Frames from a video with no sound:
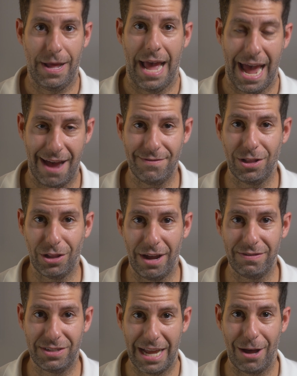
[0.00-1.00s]
have the
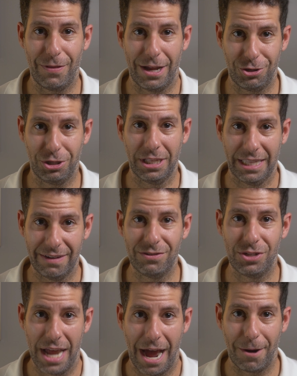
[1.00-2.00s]
lifestyle that she
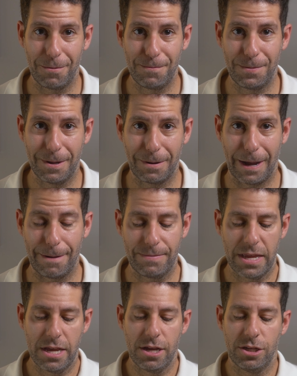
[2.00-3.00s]
lives now, okay?
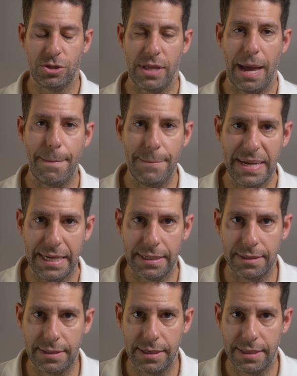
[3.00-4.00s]
So that
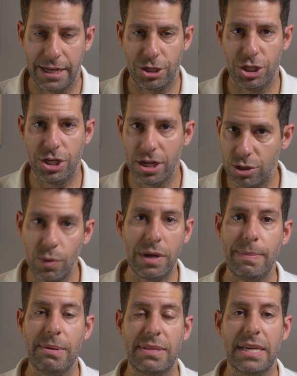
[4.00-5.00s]
means that she doesn't want
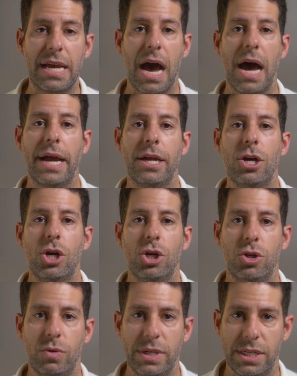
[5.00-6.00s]
to be with a guy
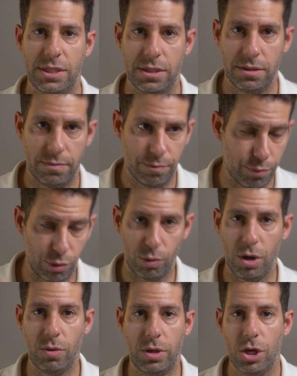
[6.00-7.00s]
who is
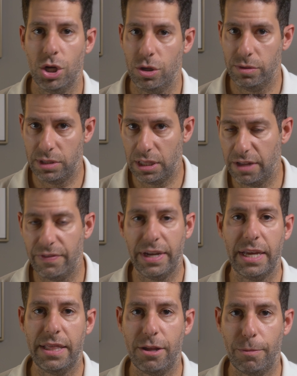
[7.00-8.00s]
broke, who's
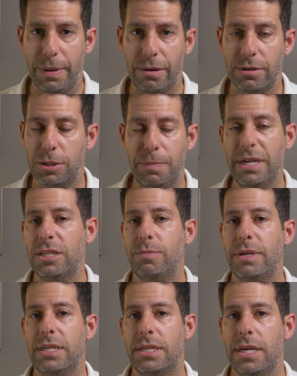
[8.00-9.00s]
living in their parents'
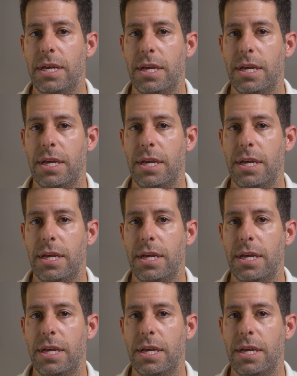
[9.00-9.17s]
basement.